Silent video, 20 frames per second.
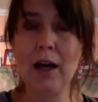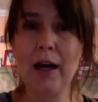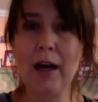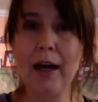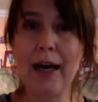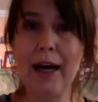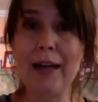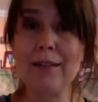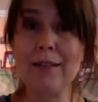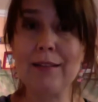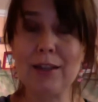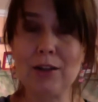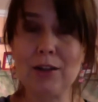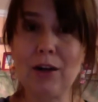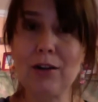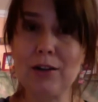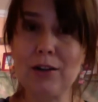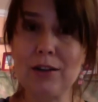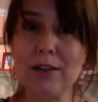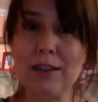And the
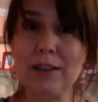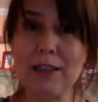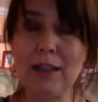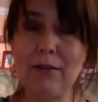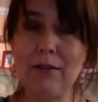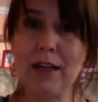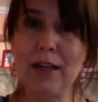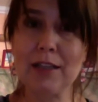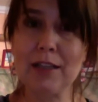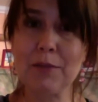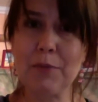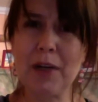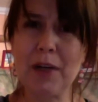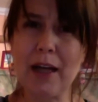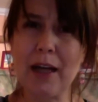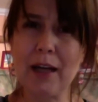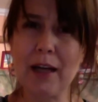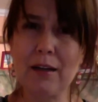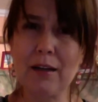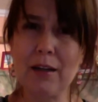doctor itself asked me,
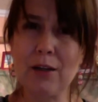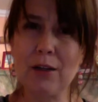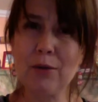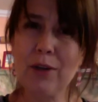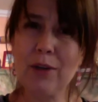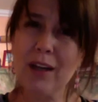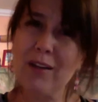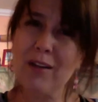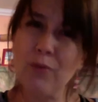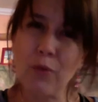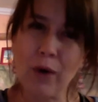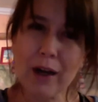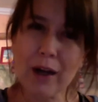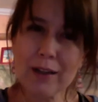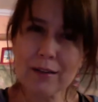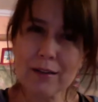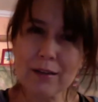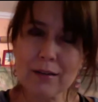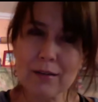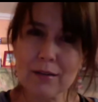like, "You did
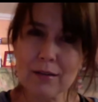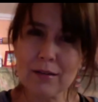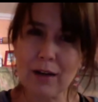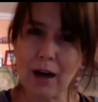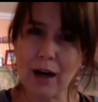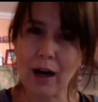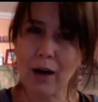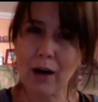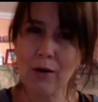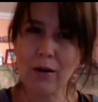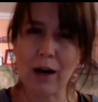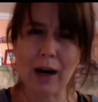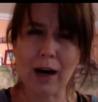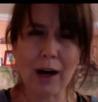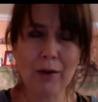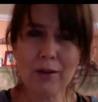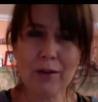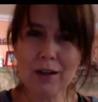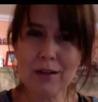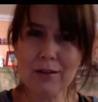what?
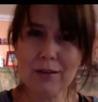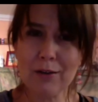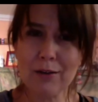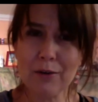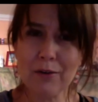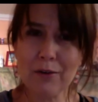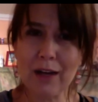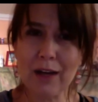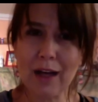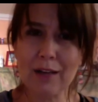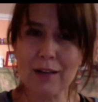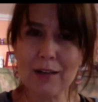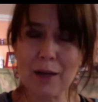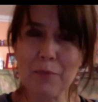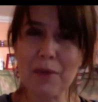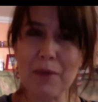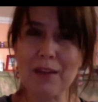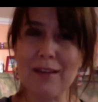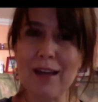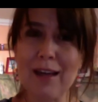How did you do that?" I
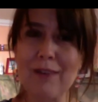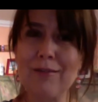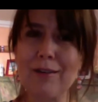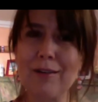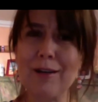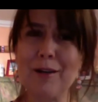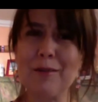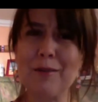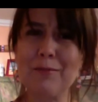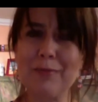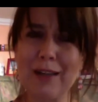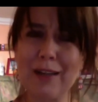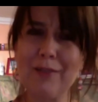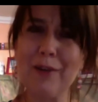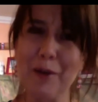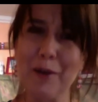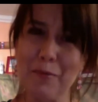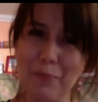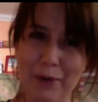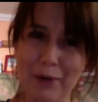mean, they were
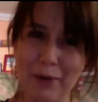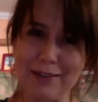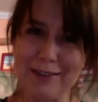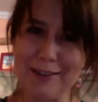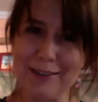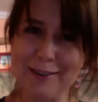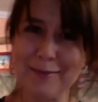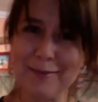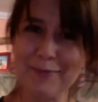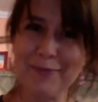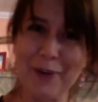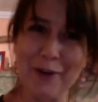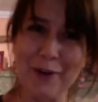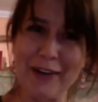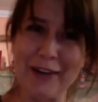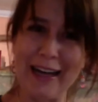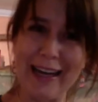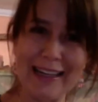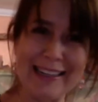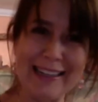impressed.
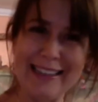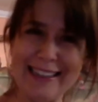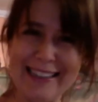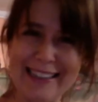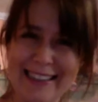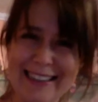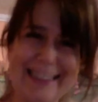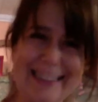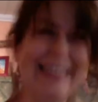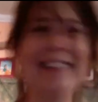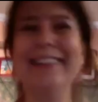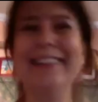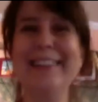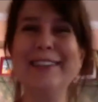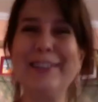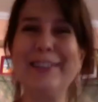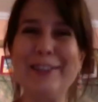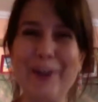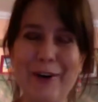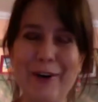Okay,
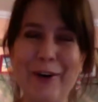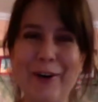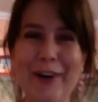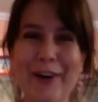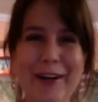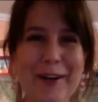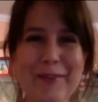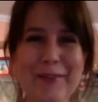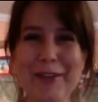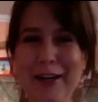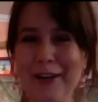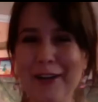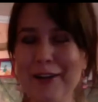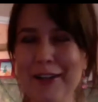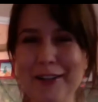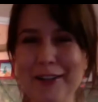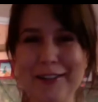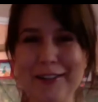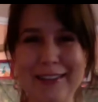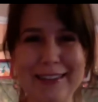so
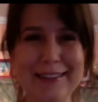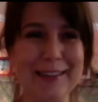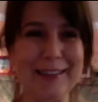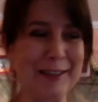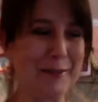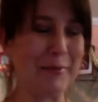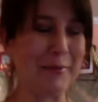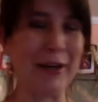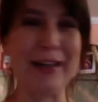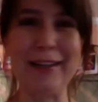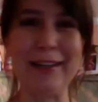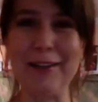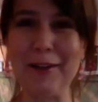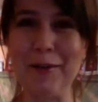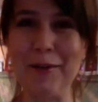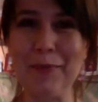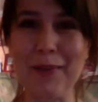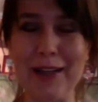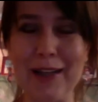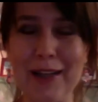here it is. It's my
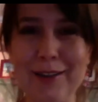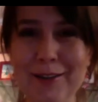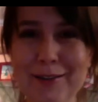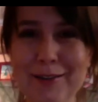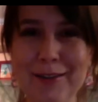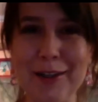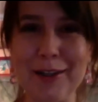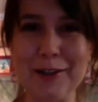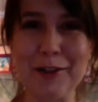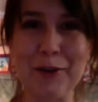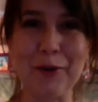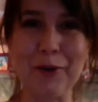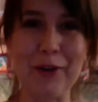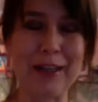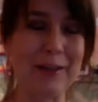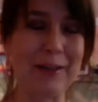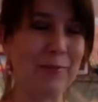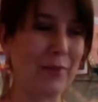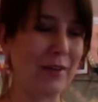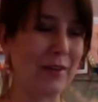little
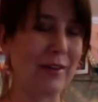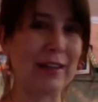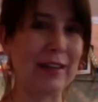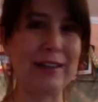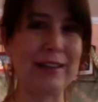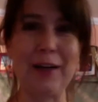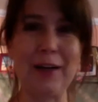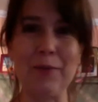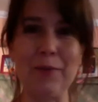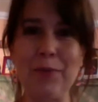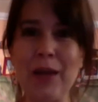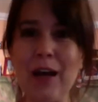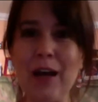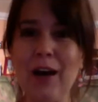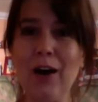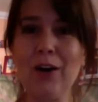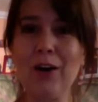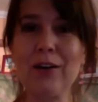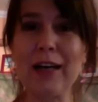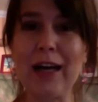story right there.
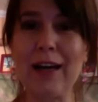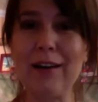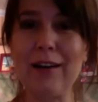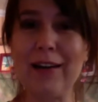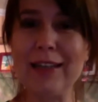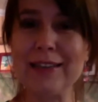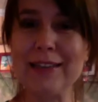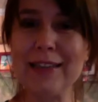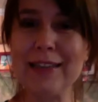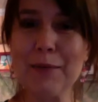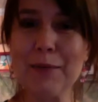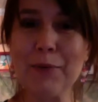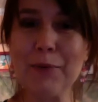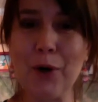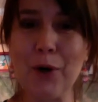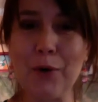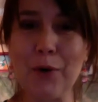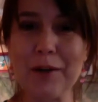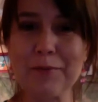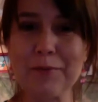Okay, let's keep
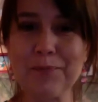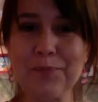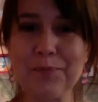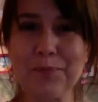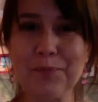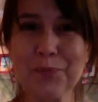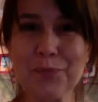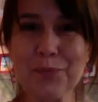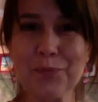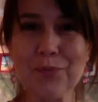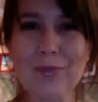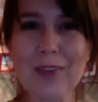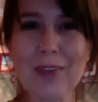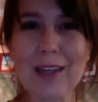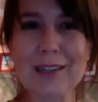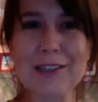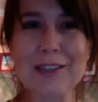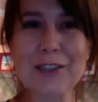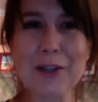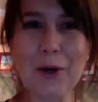going.
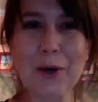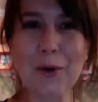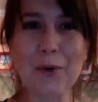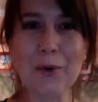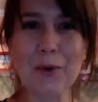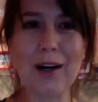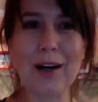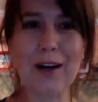So